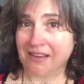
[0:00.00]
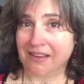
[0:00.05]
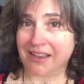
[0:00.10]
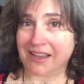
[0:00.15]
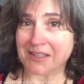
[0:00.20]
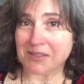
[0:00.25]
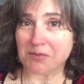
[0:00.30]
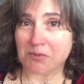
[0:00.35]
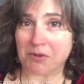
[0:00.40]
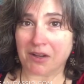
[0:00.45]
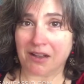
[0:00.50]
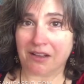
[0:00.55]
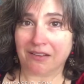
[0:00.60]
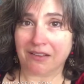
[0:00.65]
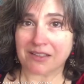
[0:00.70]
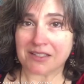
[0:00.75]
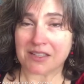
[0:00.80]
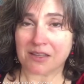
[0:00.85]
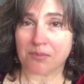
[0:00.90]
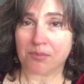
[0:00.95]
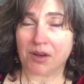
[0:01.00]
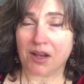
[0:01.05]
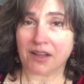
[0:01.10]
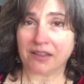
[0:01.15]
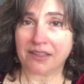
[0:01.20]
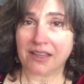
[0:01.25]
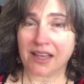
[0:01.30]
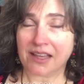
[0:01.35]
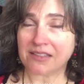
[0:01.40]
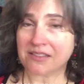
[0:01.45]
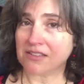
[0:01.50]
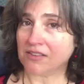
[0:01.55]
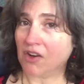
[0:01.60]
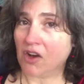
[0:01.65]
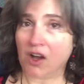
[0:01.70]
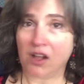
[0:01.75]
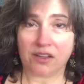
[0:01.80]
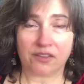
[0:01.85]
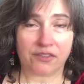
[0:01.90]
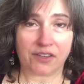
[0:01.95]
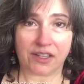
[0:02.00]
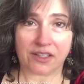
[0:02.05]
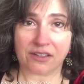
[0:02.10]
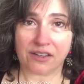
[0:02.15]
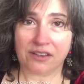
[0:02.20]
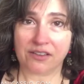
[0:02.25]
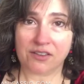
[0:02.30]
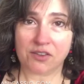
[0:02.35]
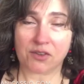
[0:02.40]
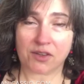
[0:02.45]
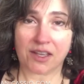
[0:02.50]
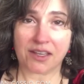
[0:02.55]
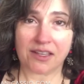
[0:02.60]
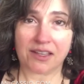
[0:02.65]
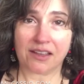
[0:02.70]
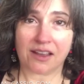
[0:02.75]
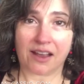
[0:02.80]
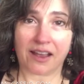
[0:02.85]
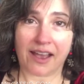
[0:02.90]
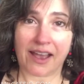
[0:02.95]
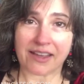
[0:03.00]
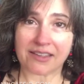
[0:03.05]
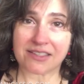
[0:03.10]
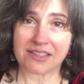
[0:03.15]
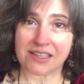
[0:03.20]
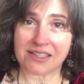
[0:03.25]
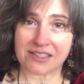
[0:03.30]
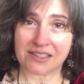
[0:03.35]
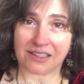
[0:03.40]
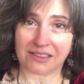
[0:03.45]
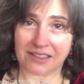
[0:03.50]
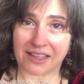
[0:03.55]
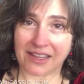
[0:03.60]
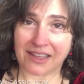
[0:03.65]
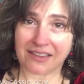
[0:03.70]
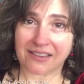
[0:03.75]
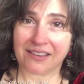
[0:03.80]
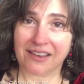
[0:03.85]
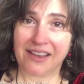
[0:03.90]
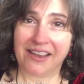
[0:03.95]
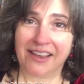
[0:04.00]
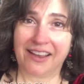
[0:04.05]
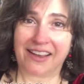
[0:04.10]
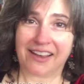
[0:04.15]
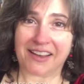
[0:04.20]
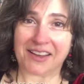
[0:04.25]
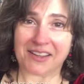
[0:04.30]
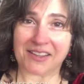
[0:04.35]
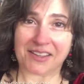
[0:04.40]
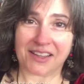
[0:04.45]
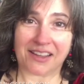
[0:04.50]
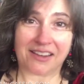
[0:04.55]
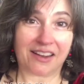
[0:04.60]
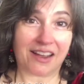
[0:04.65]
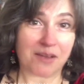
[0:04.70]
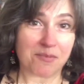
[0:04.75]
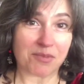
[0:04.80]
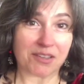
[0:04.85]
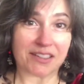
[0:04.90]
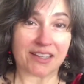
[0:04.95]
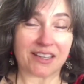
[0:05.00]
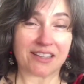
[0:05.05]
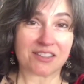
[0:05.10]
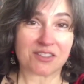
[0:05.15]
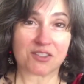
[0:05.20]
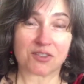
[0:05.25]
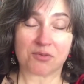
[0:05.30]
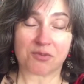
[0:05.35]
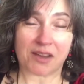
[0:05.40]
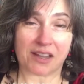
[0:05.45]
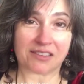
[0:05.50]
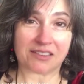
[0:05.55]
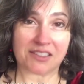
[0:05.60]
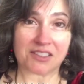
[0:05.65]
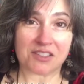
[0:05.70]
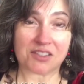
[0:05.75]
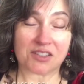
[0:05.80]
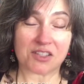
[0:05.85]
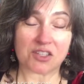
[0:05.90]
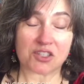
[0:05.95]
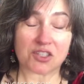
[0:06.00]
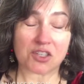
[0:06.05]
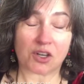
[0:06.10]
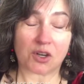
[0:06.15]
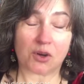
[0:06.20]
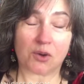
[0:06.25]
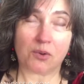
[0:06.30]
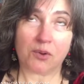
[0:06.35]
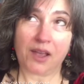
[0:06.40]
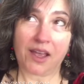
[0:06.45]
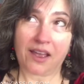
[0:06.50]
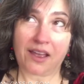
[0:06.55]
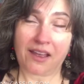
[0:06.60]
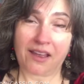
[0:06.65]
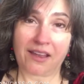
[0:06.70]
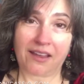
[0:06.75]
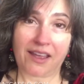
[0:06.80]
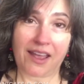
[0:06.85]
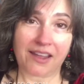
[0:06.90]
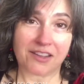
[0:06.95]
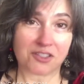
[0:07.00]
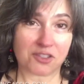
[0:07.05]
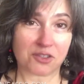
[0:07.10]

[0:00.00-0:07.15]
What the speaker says: as well as a podcast, and all of it you can access the link and hyperlinks directly to the show at